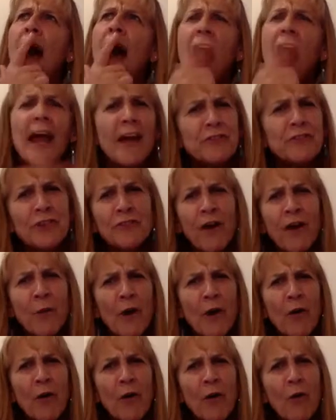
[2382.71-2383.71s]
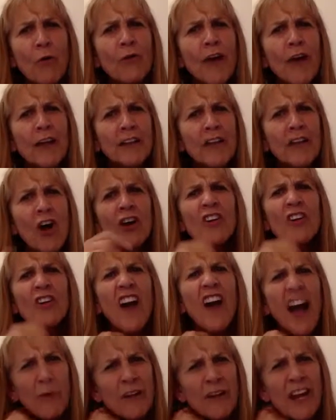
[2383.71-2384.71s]
I have to, if I want to hold that longer,
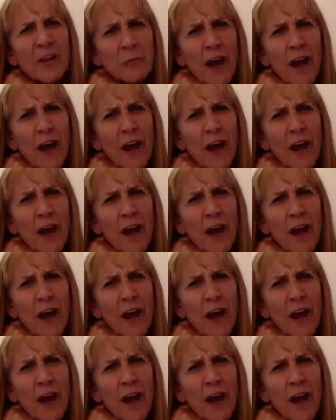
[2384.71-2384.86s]
how would I